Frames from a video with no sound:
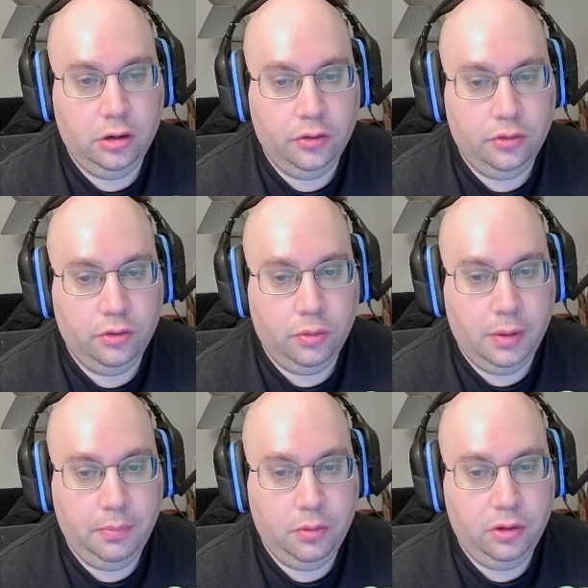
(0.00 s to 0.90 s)
So I
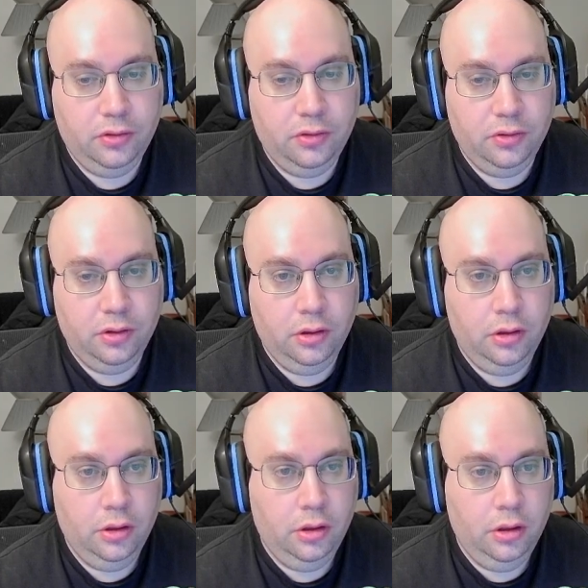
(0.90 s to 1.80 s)
put
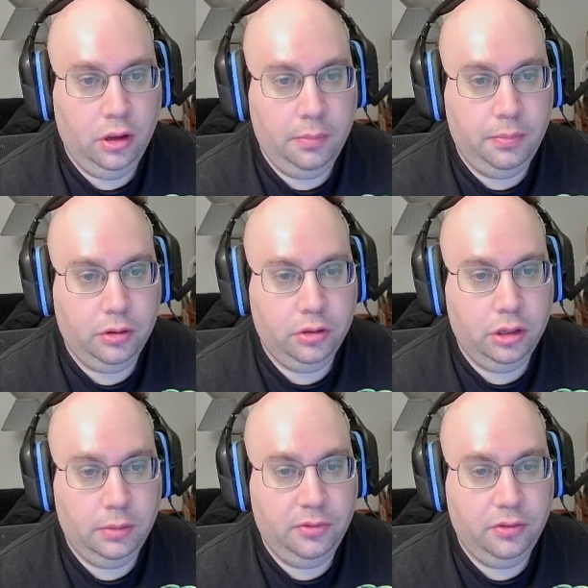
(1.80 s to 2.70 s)
a book
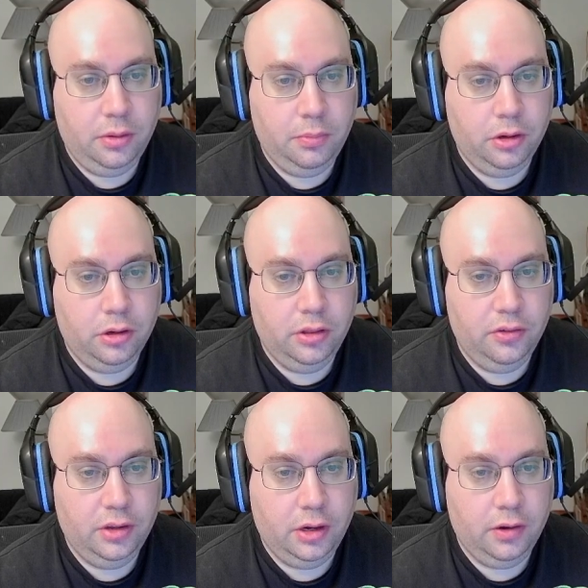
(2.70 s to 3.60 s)
club somewhere in
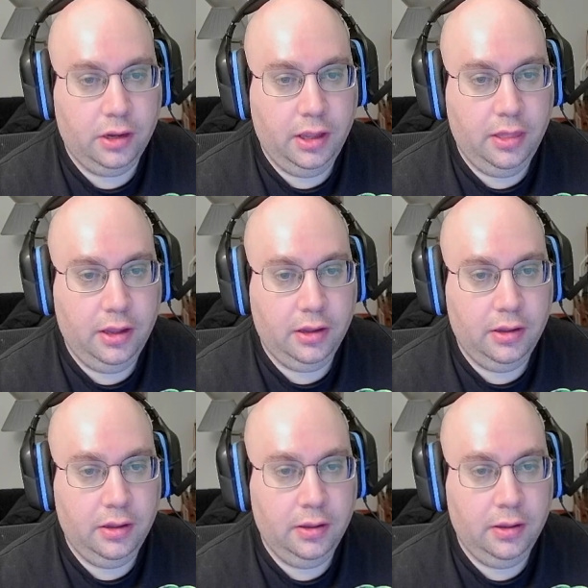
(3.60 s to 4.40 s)
this area, I think.